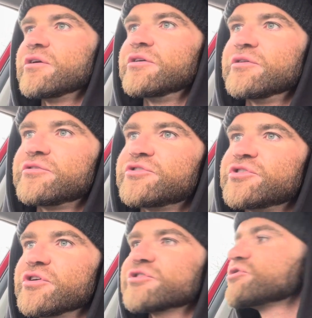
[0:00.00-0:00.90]
you
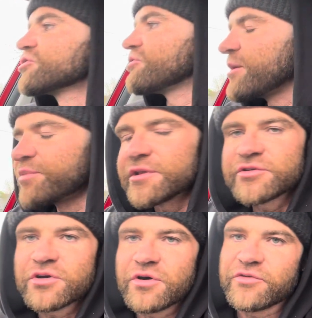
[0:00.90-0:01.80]
just scraping to
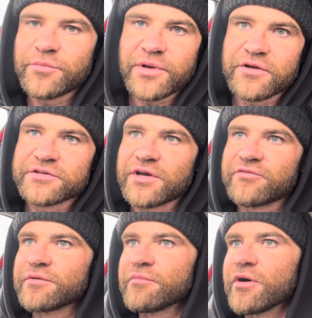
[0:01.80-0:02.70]
cover your bills
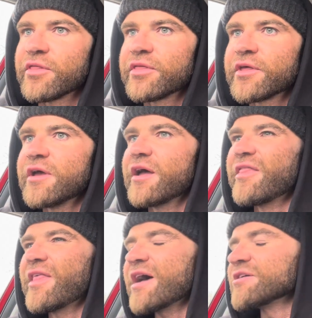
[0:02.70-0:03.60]
every month,
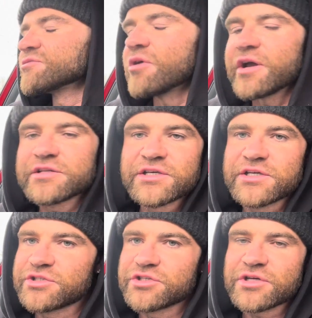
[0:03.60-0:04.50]
and that's what it
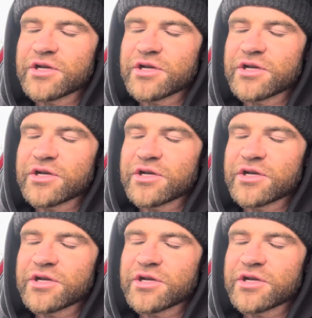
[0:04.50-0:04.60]
teaches you.